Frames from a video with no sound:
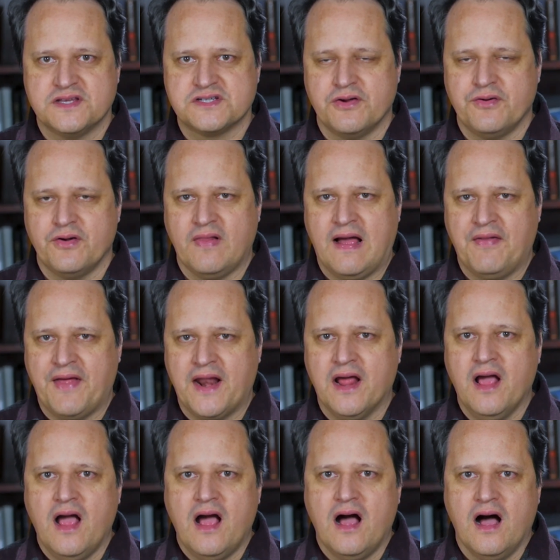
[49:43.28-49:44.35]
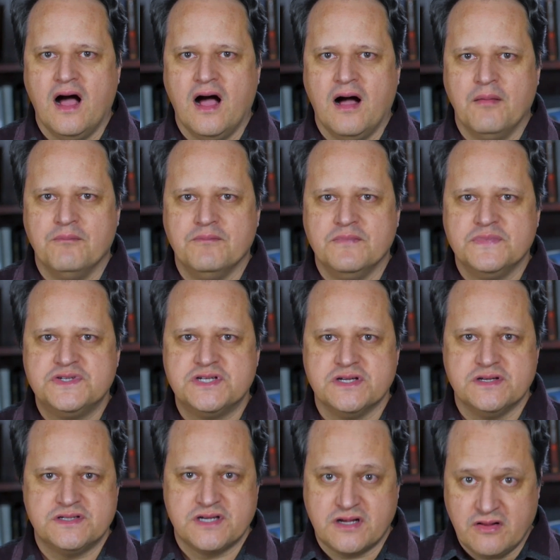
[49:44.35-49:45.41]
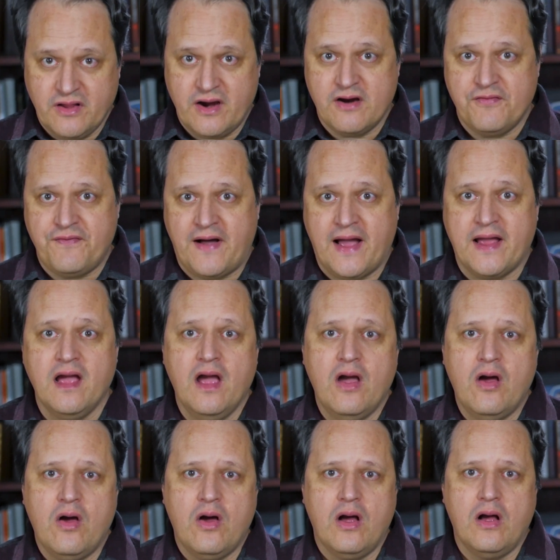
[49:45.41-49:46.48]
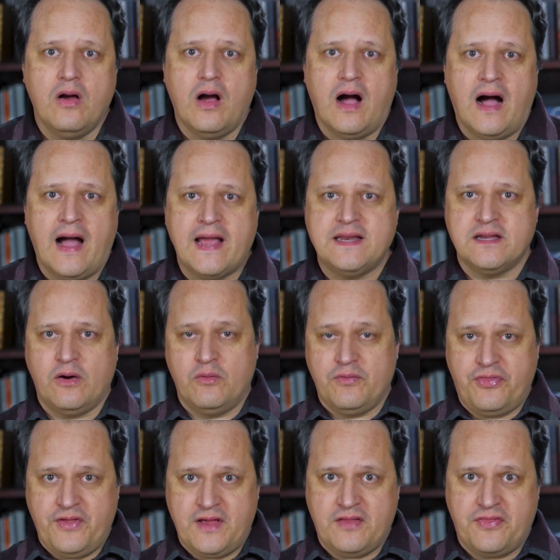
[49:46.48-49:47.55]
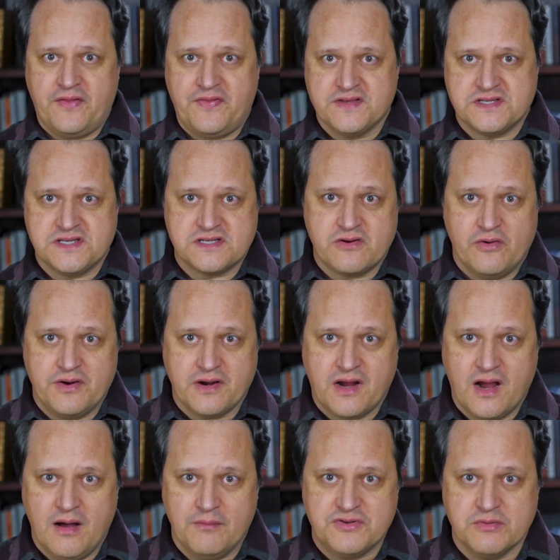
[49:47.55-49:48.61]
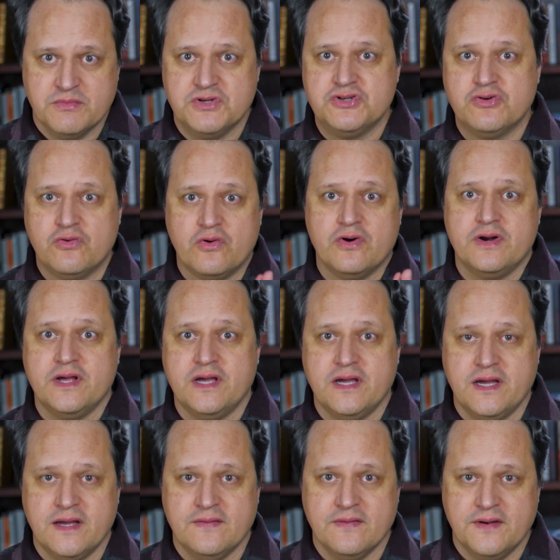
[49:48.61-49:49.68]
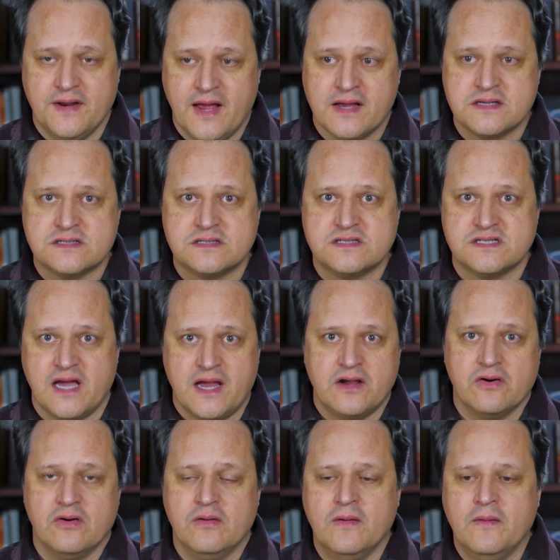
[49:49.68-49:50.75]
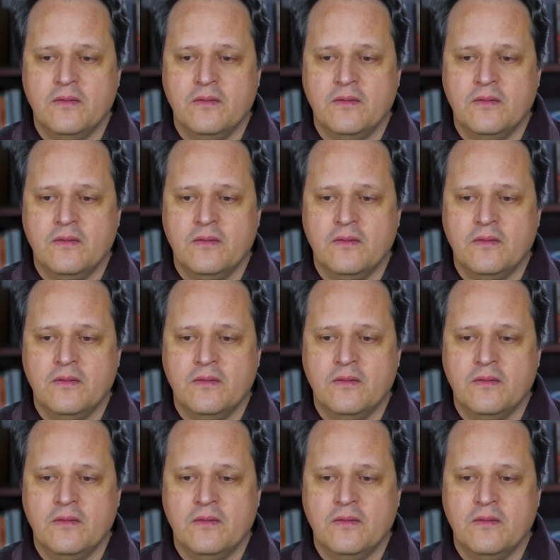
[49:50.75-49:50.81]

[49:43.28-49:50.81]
that's going to allow that. To clarify, I don't think that this is going to come to maturity in the next cycle.